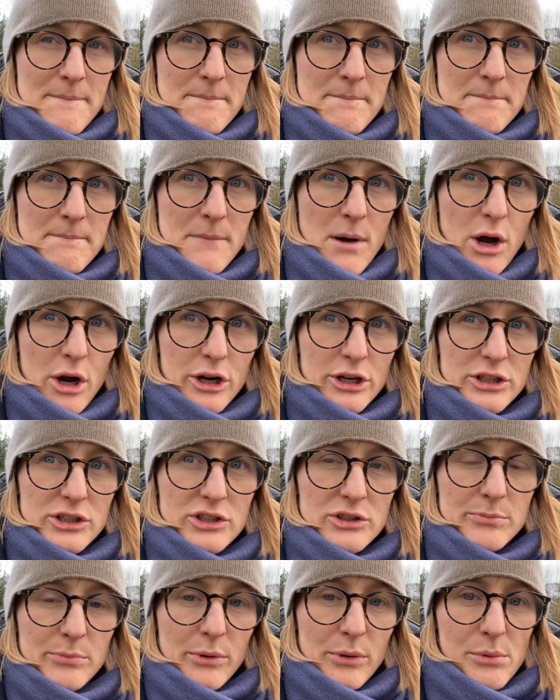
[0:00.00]

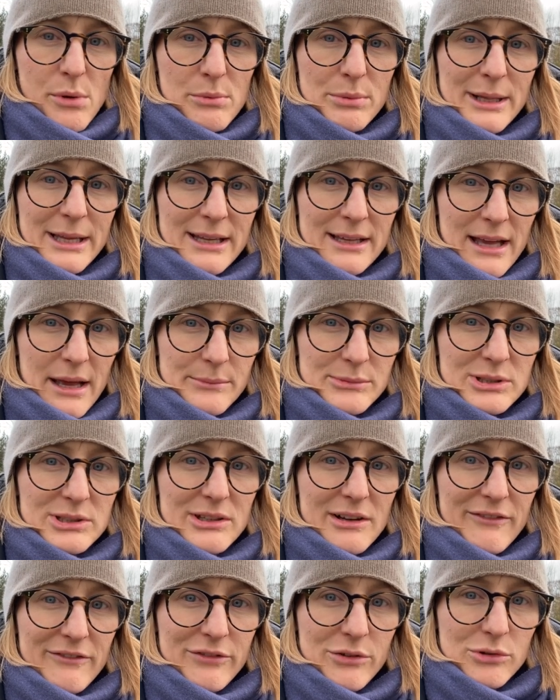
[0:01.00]
March, probably,
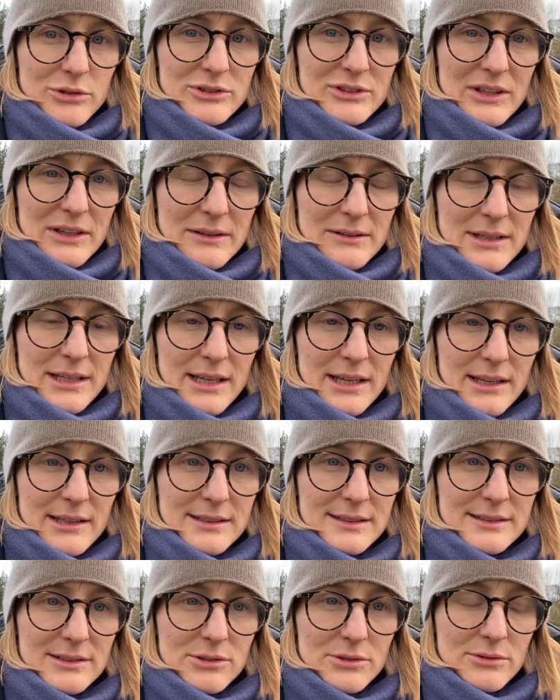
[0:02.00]
Amsterdam forcing, yeah,
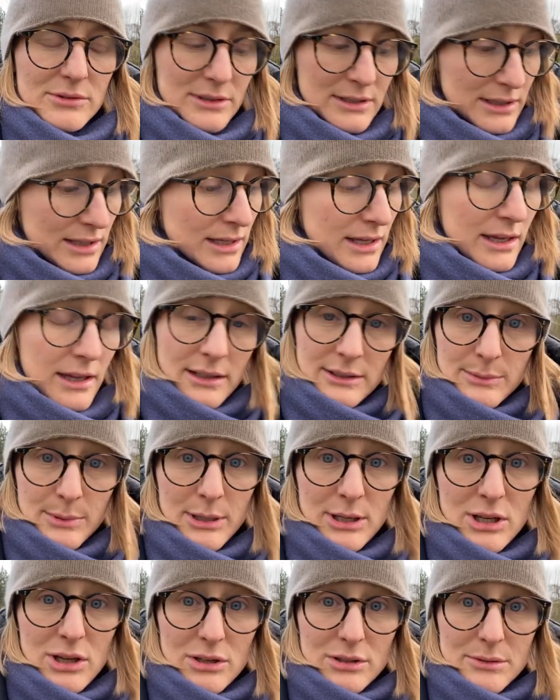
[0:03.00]
so it's
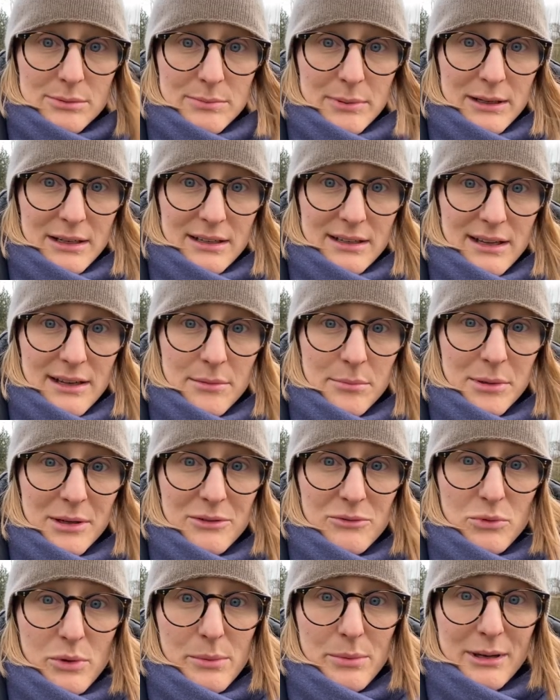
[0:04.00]
pretty good.
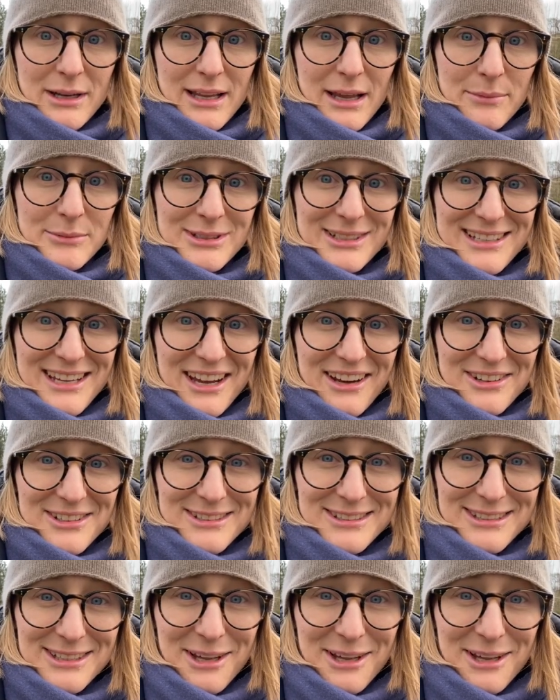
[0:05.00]
We've been kept in carrots.